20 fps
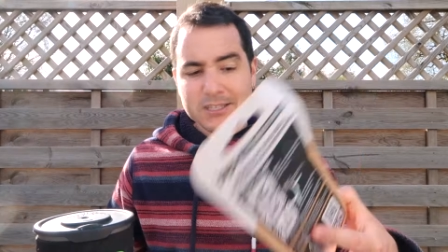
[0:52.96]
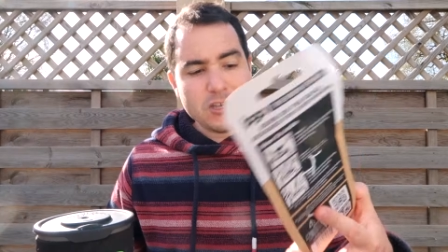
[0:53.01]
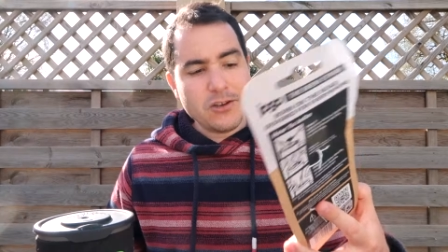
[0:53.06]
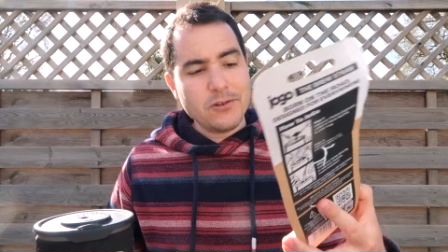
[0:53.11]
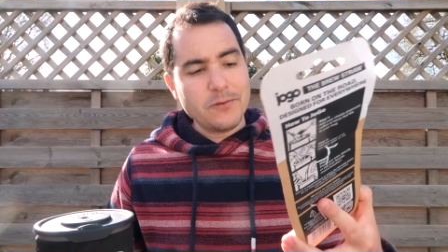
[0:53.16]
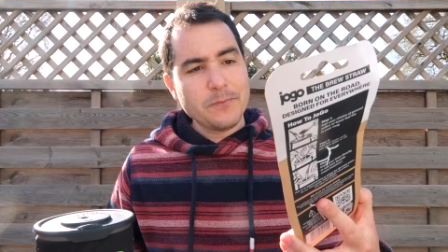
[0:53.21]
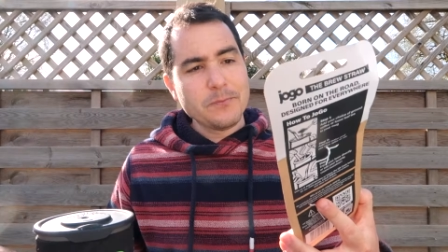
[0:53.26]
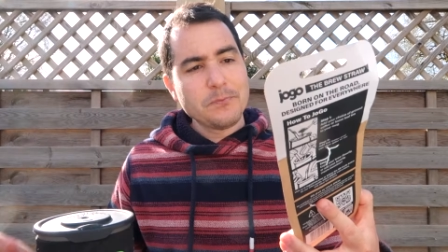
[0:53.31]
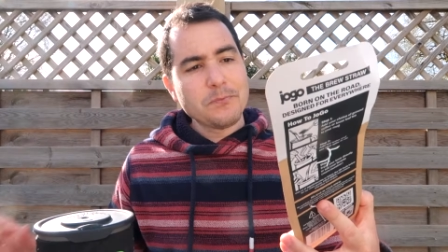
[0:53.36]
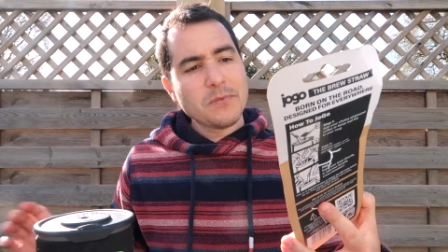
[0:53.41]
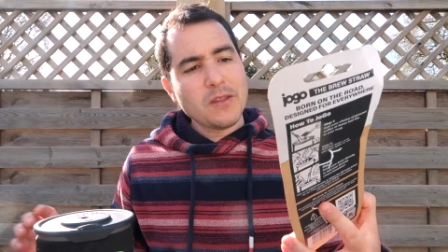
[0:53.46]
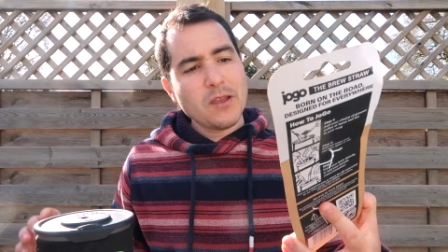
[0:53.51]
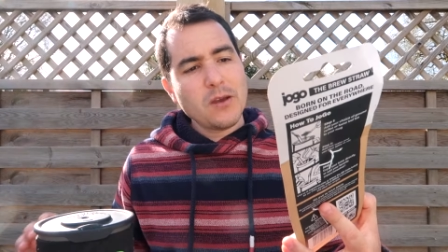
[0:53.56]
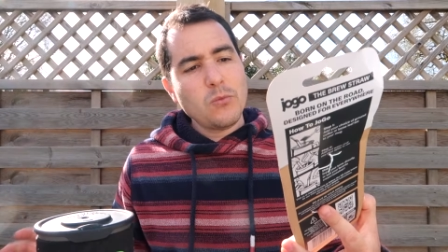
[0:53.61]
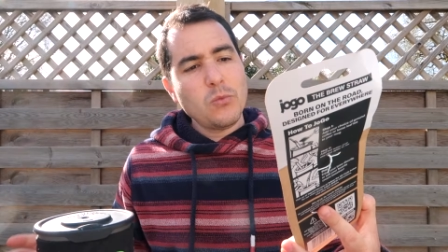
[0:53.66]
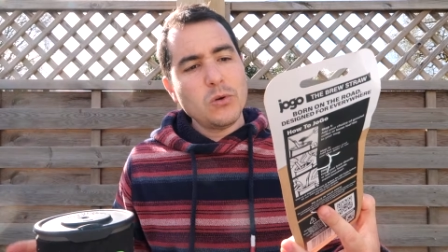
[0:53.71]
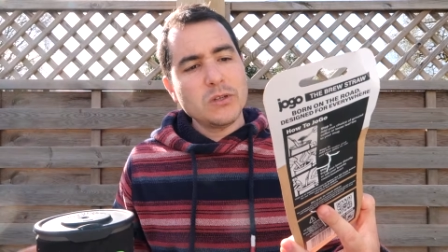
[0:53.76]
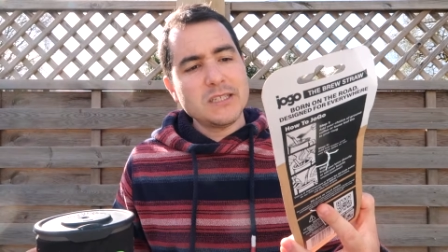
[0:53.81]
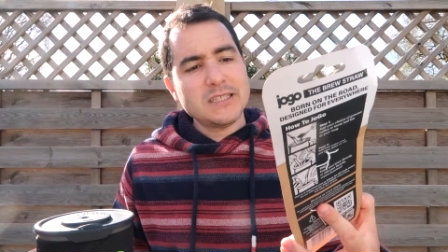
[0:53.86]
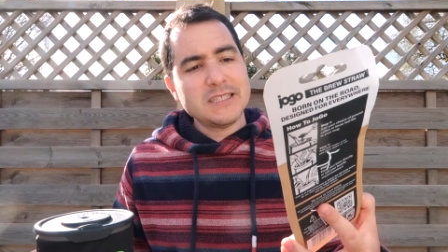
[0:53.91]
So
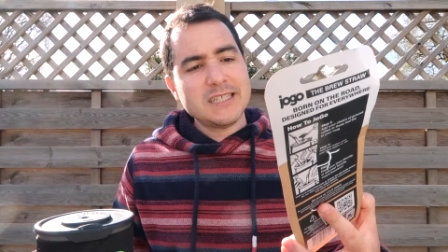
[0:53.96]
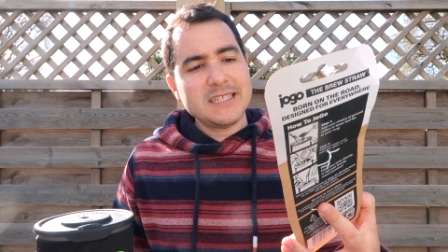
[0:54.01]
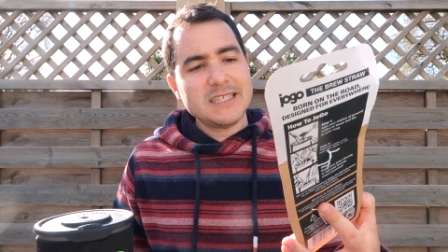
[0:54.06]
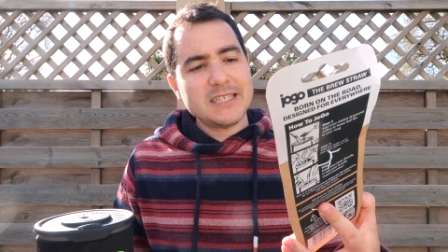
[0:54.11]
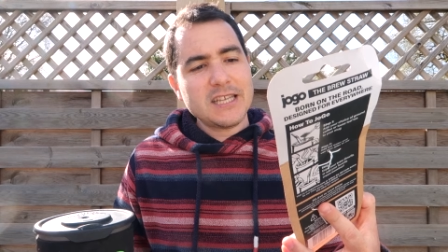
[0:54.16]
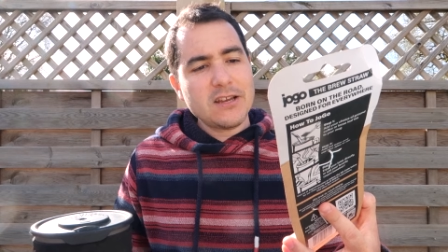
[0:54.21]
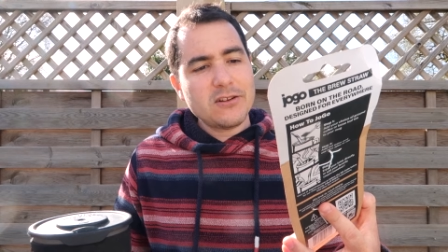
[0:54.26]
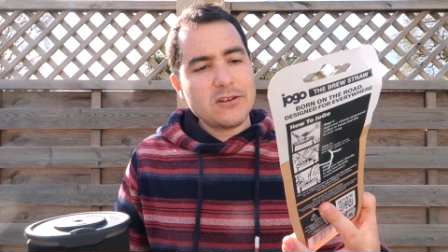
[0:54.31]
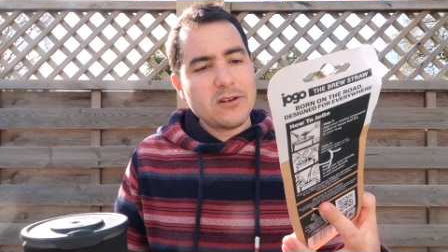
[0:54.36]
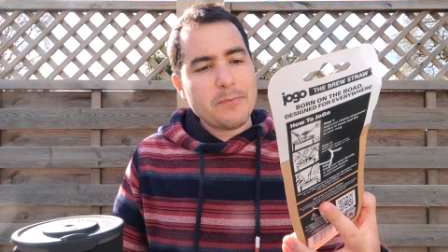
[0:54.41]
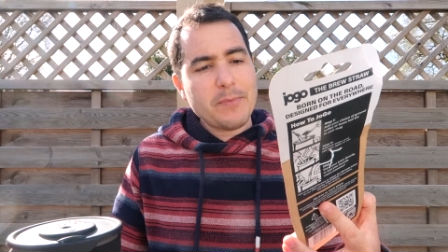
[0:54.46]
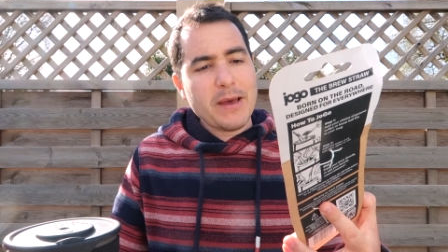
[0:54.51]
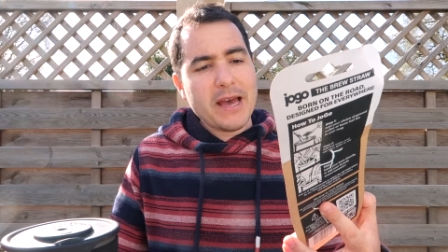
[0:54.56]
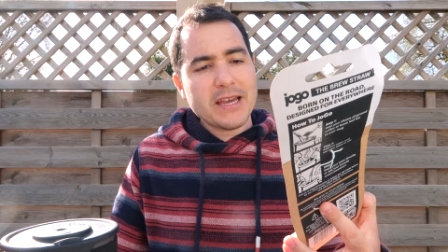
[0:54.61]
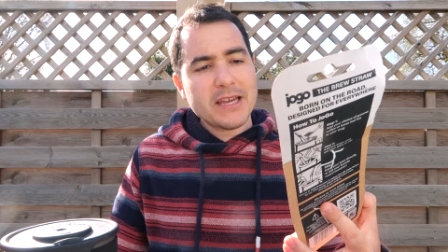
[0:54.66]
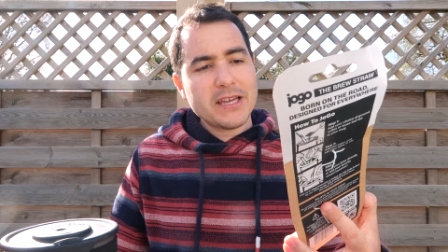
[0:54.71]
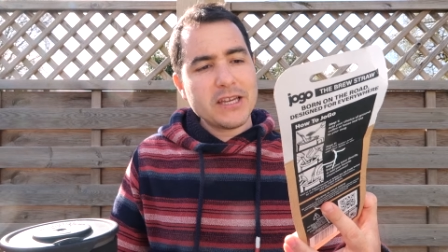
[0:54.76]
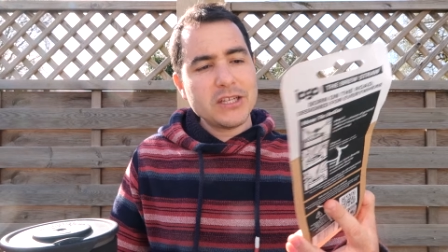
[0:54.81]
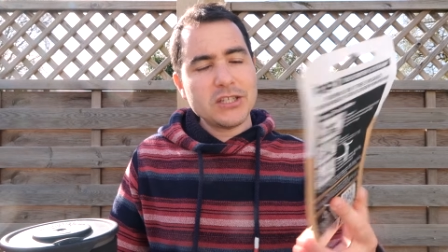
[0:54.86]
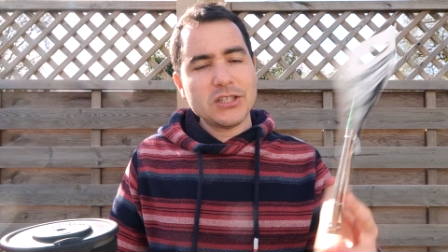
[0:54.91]
what does it say on the
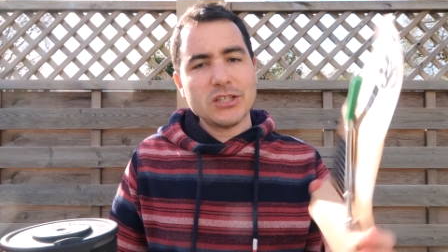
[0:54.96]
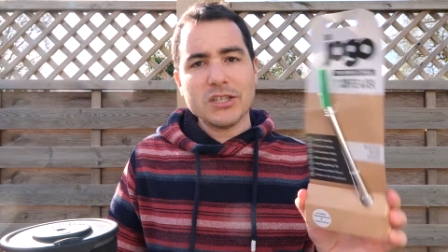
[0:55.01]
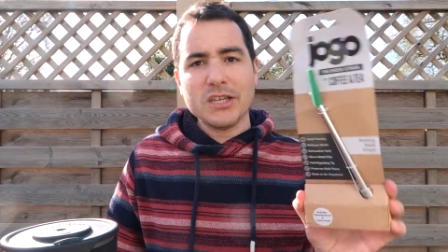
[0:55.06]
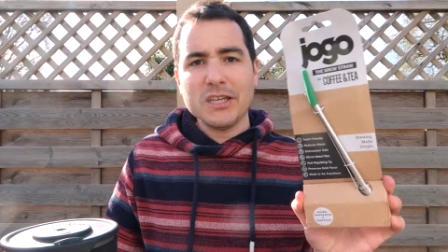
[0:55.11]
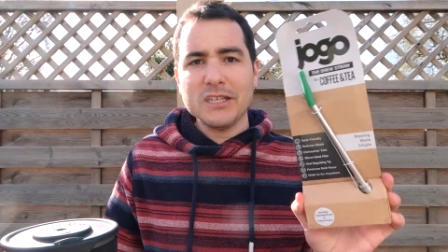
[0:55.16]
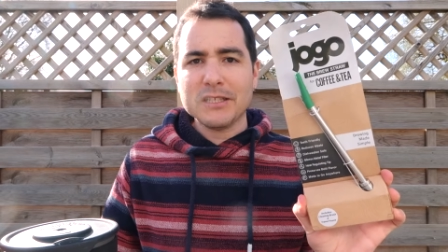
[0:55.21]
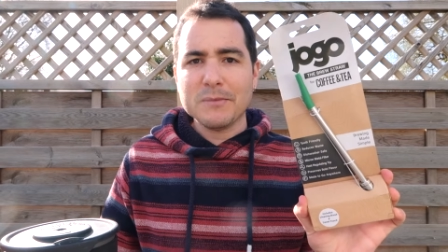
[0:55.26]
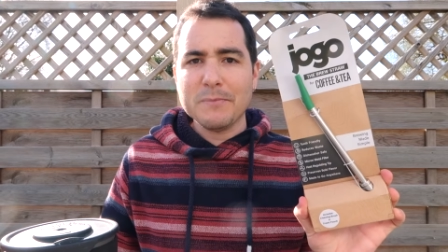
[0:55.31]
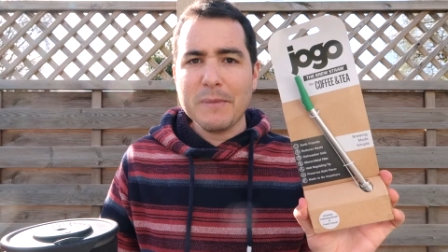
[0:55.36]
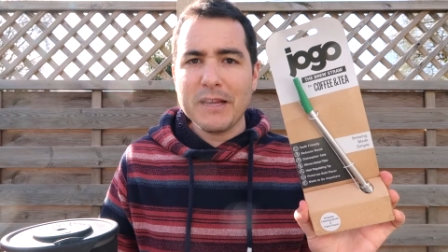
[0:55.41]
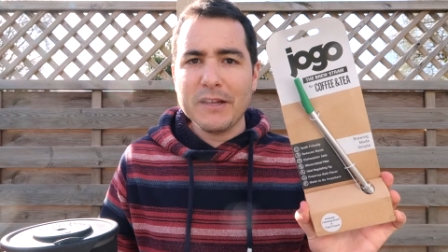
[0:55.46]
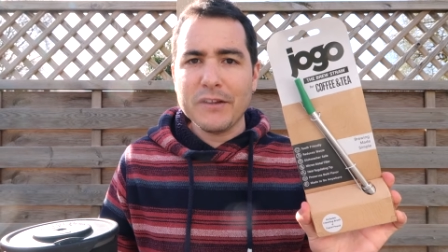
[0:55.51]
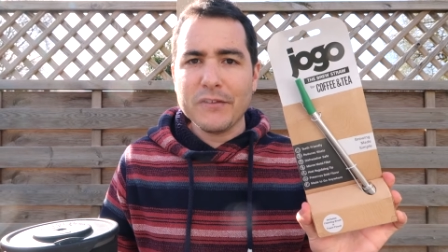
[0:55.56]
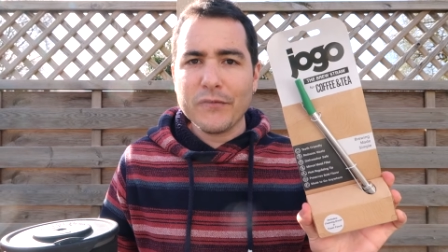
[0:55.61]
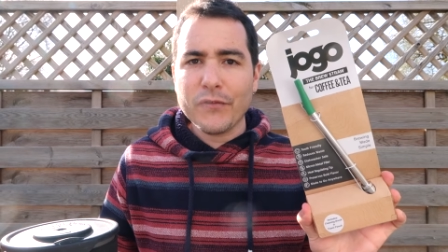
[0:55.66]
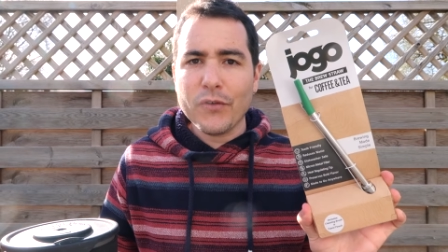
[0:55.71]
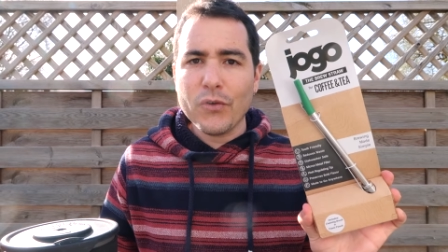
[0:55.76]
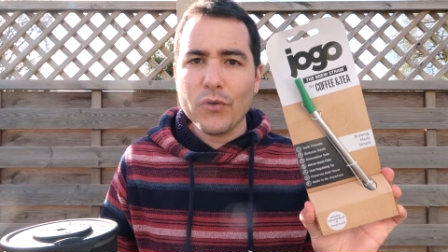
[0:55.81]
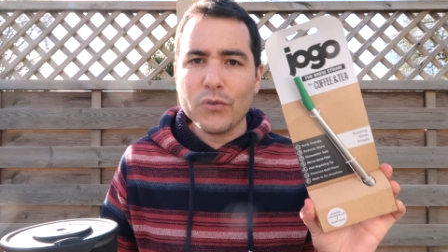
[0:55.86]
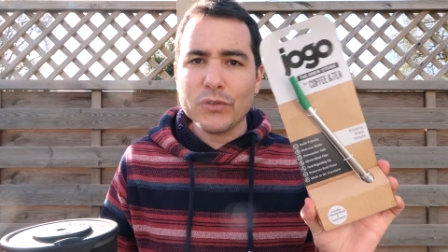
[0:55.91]
package? It's
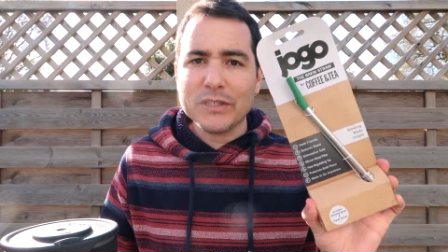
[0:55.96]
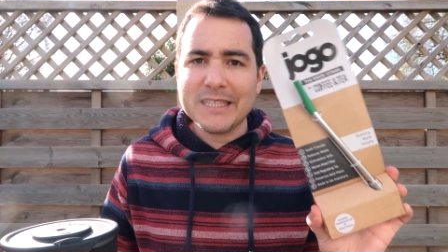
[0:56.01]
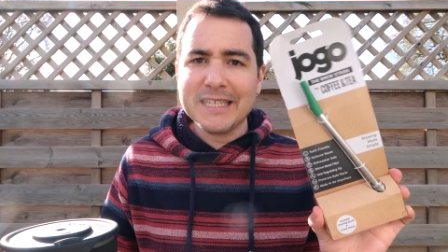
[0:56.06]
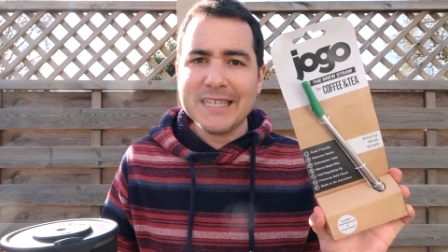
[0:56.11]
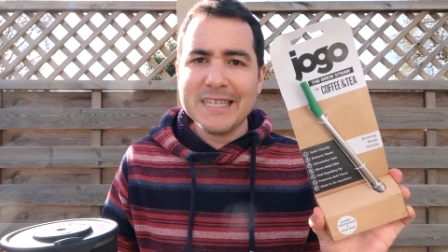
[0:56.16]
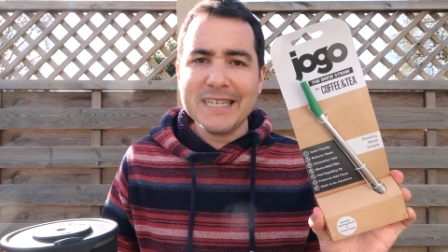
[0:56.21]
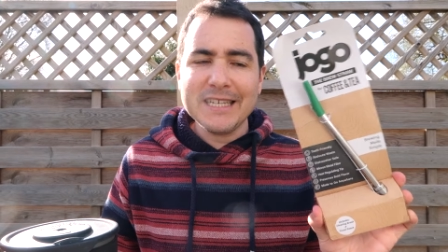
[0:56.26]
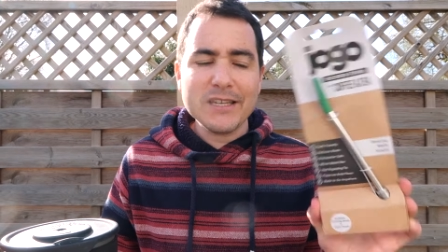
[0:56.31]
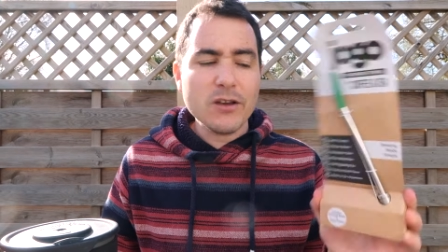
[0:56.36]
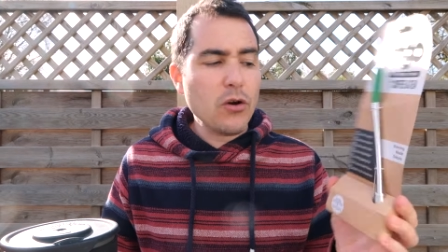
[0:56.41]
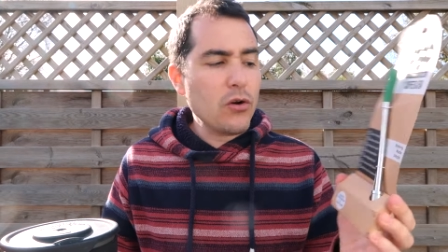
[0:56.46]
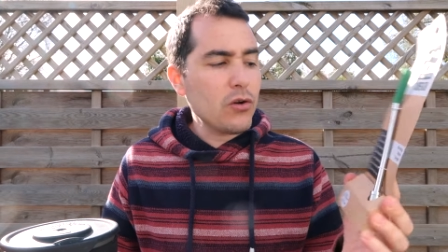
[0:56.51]
made for tea